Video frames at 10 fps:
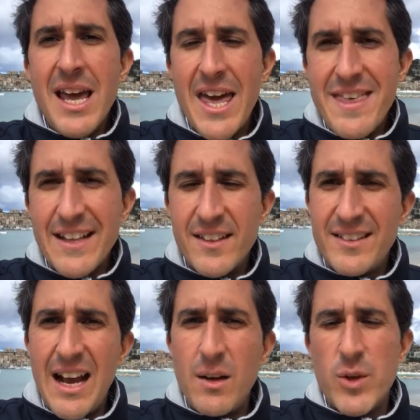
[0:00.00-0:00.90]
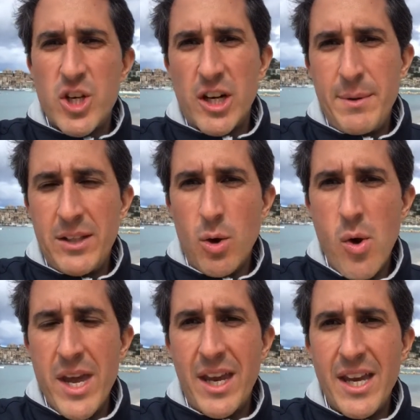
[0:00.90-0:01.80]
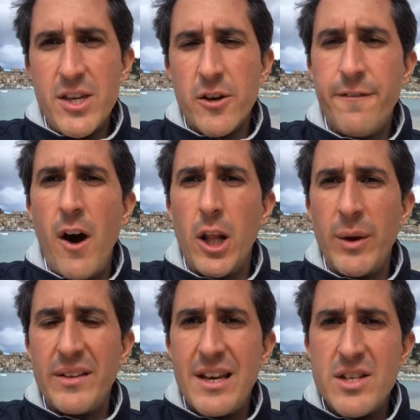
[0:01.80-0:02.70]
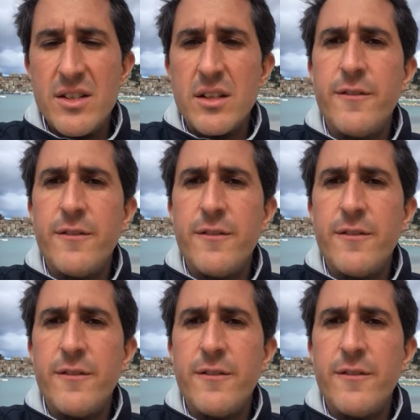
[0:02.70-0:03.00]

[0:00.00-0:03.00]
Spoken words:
And that's exactly what you're going to be doing in your following sessions.